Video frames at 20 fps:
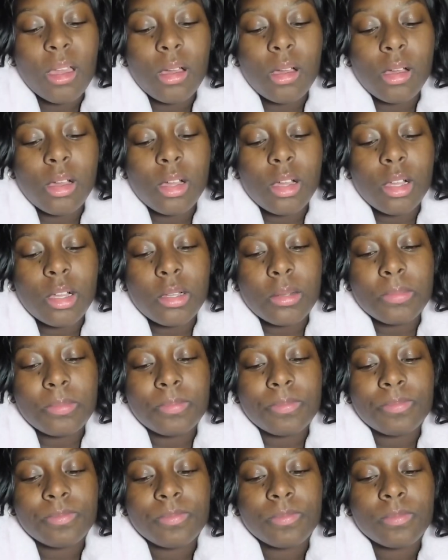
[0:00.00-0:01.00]

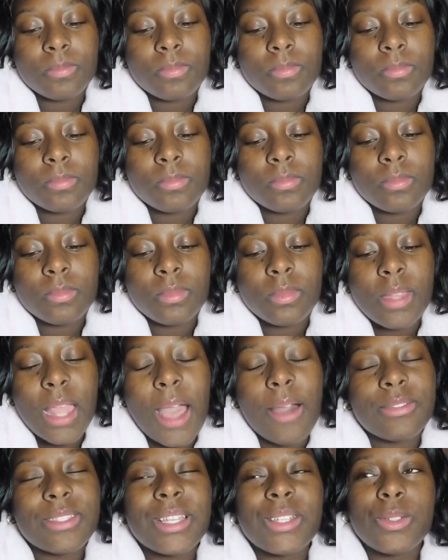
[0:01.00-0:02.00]
I
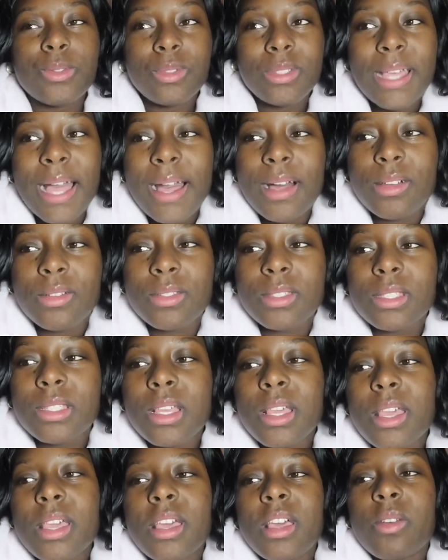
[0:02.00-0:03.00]
was at Deuce's house.
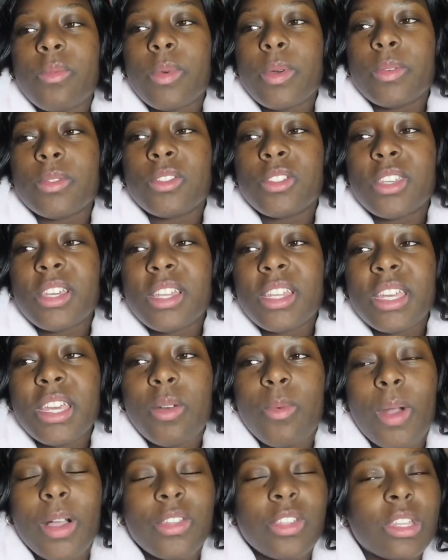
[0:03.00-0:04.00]
We was
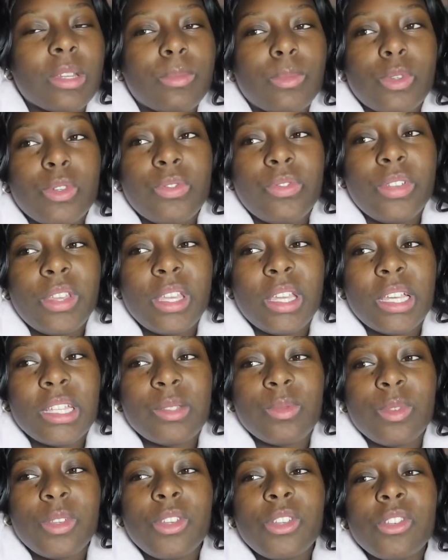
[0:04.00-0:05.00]
chilling, watching a movie,
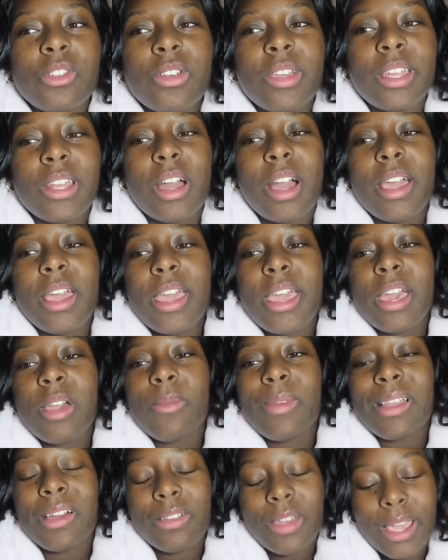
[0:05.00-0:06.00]
because you know, in our head
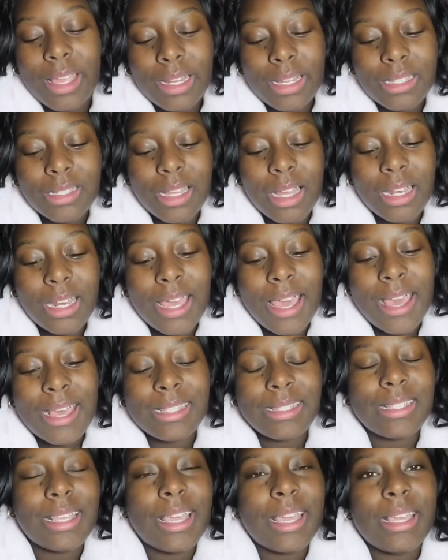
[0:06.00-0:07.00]
we like, okay, these are
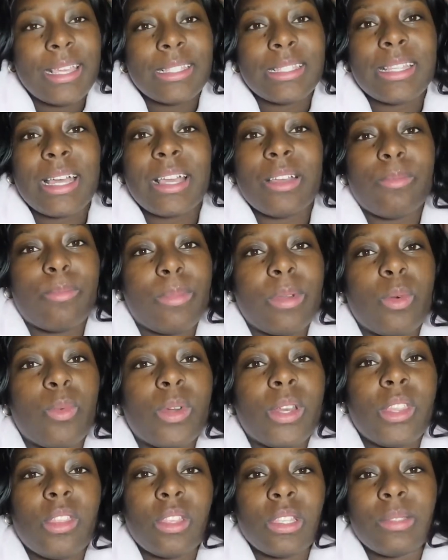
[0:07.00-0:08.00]
last days, like,
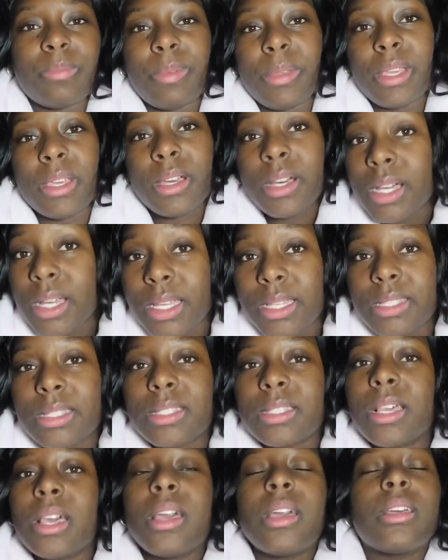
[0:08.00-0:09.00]
with it just being
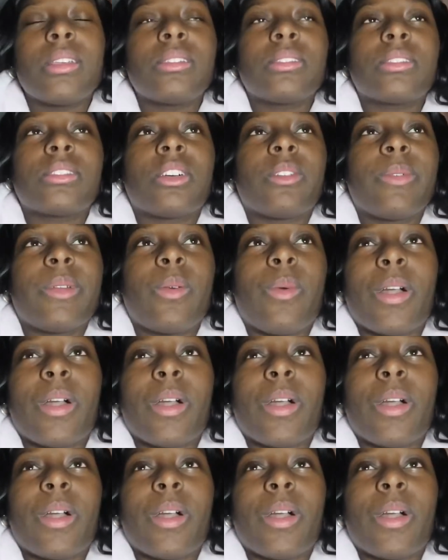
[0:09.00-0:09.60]
us. So we